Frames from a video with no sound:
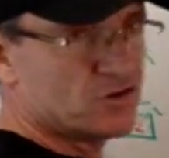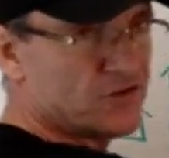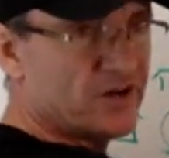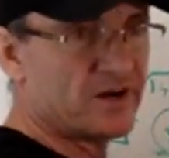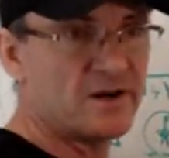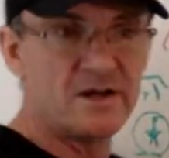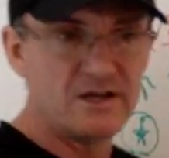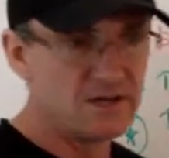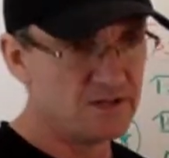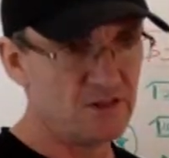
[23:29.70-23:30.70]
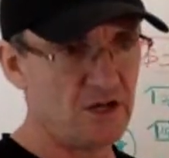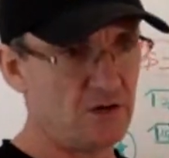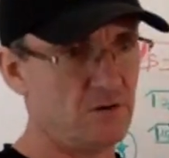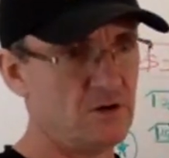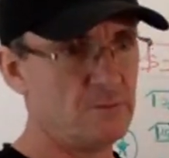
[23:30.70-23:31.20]
not there, no,
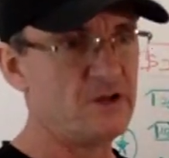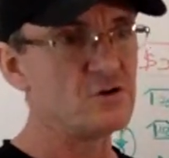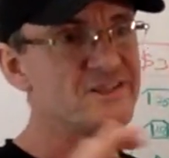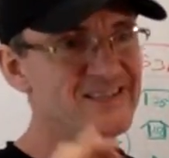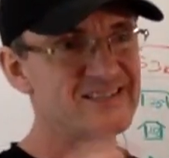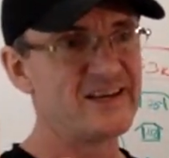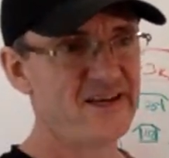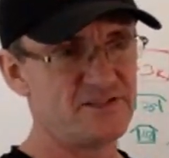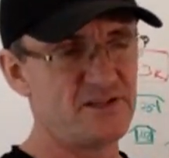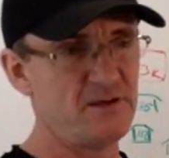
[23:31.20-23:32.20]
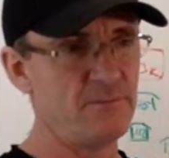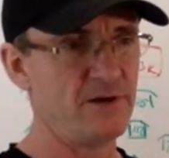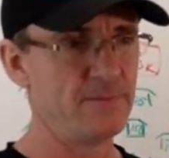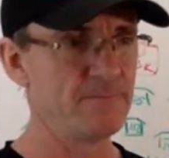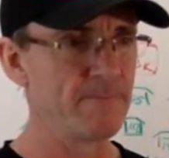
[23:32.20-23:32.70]
because it's against eBay.
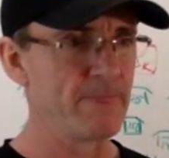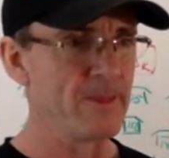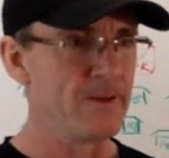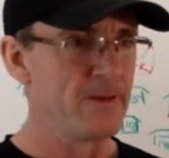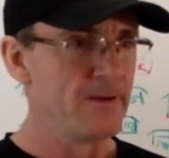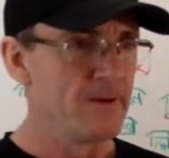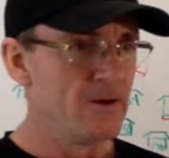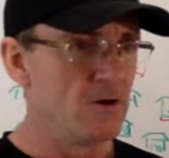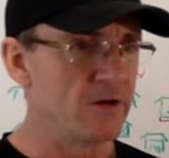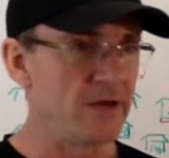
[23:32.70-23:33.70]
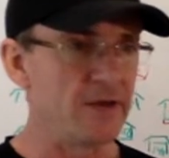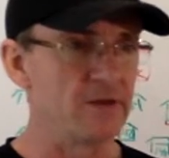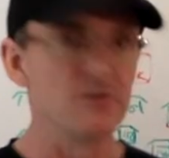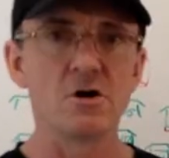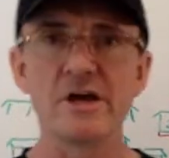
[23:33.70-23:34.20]

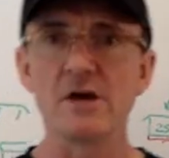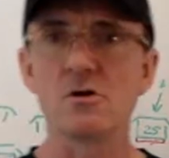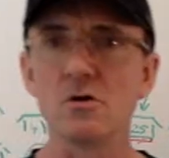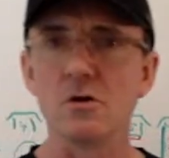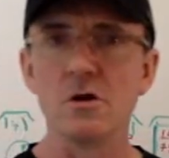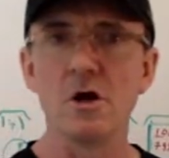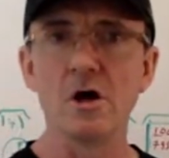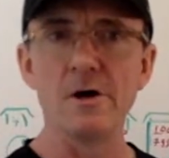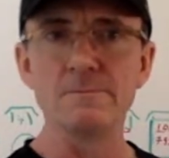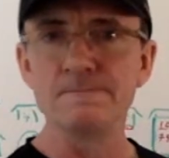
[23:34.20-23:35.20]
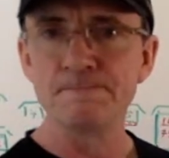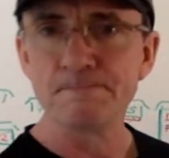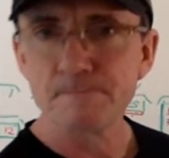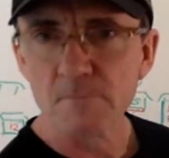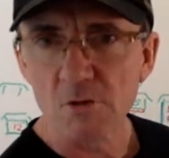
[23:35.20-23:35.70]
Okay, cool.
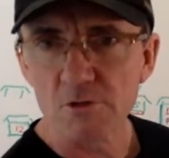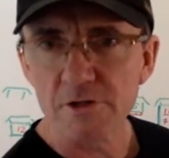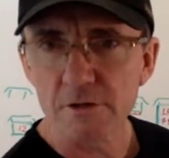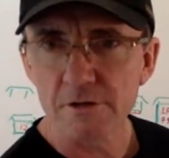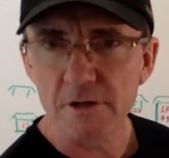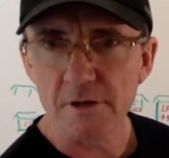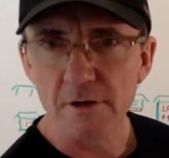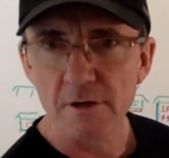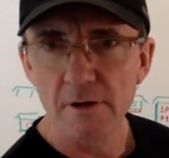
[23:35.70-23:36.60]
What I got here?